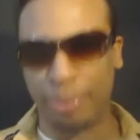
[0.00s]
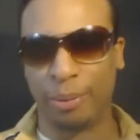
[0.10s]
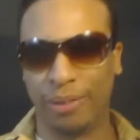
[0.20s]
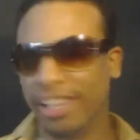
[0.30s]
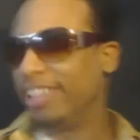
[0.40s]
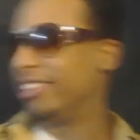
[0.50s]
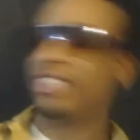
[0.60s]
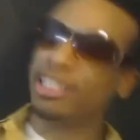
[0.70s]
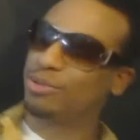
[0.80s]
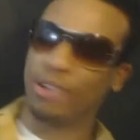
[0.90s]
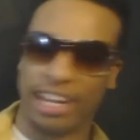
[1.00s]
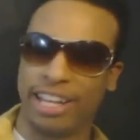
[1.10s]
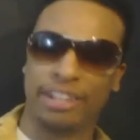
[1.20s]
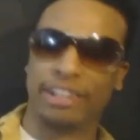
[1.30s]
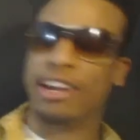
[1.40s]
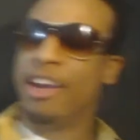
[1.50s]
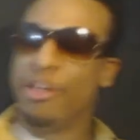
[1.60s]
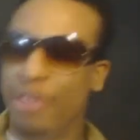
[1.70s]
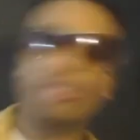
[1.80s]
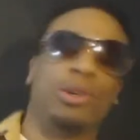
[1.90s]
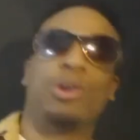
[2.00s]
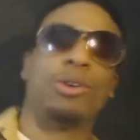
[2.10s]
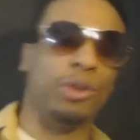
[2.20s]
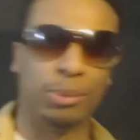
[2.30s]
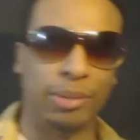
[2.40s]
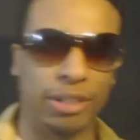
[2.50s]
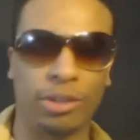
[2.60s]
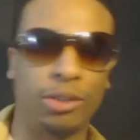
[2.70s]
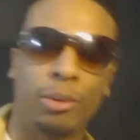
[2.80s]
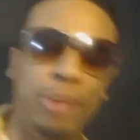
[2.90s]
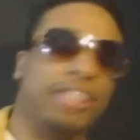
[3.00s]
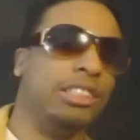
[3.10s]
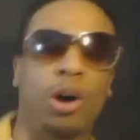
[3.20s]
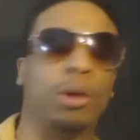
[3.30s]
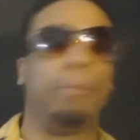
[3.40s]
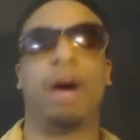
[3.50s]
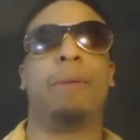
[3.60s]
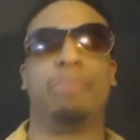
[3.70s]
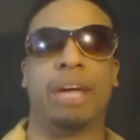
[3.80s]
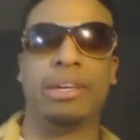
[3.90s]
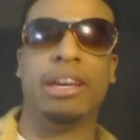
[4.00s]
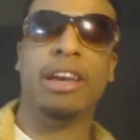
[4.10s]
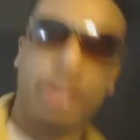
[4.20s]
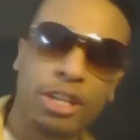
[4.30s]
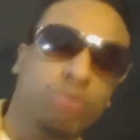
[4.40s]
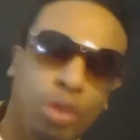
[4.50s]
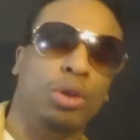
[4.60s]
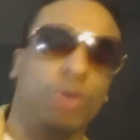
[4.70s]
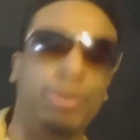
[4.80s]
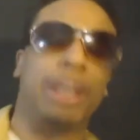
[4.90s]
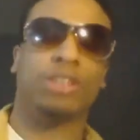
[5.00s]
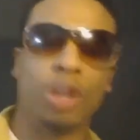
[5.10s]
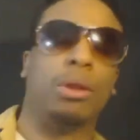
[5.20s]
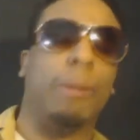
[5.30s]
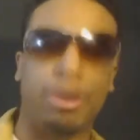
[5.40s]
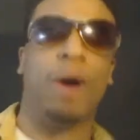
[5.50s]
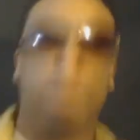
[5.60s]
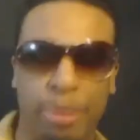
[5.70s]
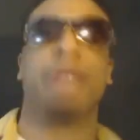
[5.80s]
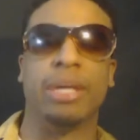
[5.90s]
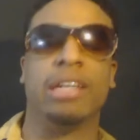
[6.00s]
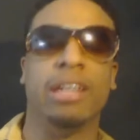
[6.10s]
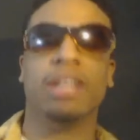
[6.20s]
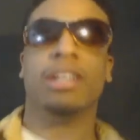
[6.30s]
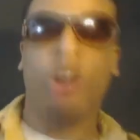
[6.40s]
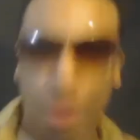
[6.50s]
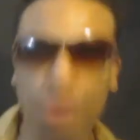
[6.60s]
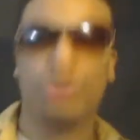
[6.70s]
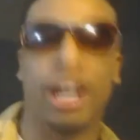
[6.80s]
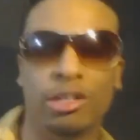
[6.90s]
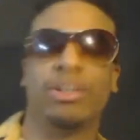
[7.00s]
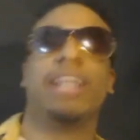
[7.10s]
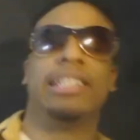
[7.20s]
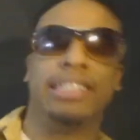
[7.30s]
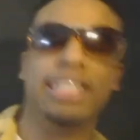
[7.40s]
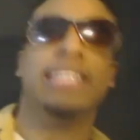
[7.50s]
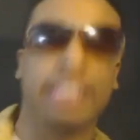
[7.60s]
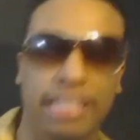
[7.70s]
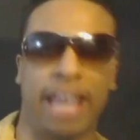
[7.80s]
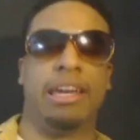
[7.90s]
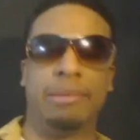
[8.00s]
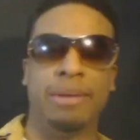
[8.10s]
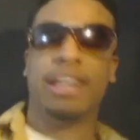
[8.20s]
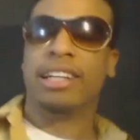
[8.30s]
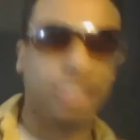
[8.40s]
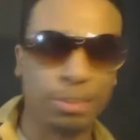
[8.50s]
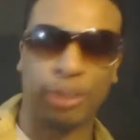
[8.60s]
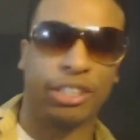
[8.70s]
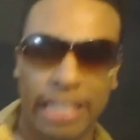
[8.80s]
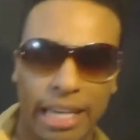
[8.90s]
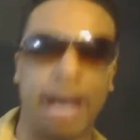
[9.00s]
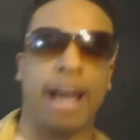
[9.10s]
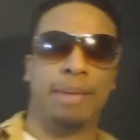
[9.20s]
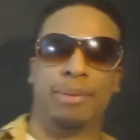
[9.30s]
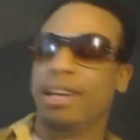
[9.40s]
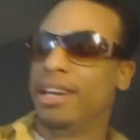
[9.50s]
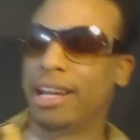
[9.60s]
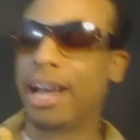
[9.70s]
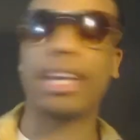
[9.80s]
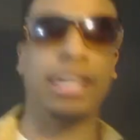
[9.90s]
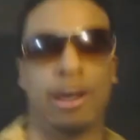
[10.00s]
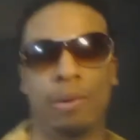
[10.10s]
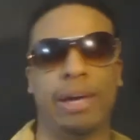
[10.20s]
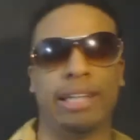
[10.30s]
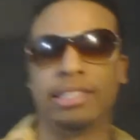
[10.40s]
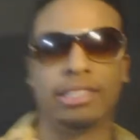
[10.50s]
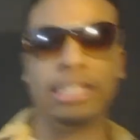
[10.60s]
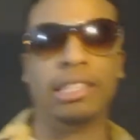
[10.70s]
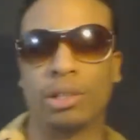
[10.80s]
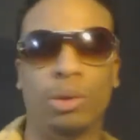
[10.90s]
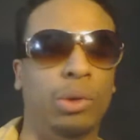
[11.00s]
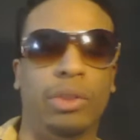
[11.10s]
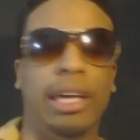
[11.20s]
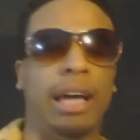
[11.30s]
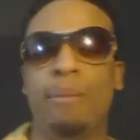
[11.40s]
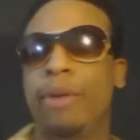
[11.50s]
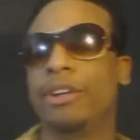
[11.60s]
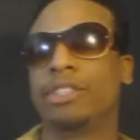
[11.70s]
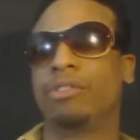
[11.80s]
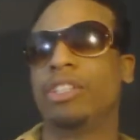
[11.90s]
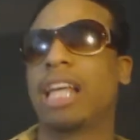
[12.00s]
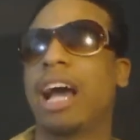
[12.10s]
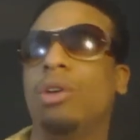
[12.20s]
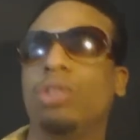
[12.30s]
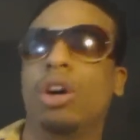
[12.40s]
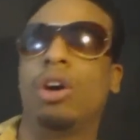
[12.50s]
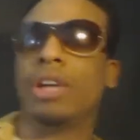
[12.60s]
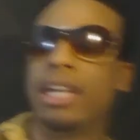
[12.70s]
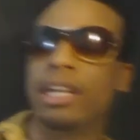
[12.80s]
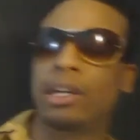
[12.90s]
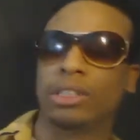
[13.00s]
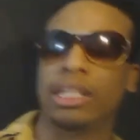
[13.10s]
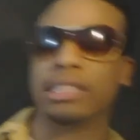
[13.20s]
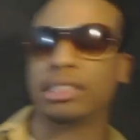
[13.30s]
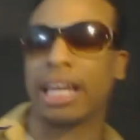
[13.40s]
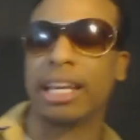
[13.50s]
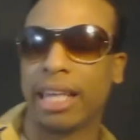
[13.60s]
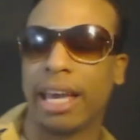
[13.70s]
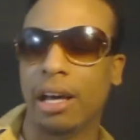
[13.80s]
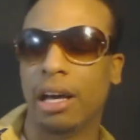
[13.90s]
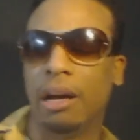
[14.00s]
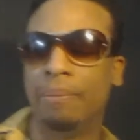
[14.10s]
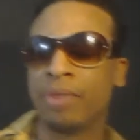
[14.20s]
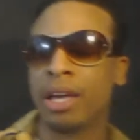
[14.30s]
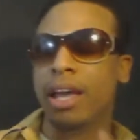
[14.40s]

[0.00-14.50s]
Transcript: people. Is this right here? This is what Coco, Coco no Bass is all about, baby. This is what Coco no Bass is all about, baby. Are you guys ready to see this game? This is about to get hype, and I cannot wait to see this whole thing. I'm curious of just how long he can he can stay in that uh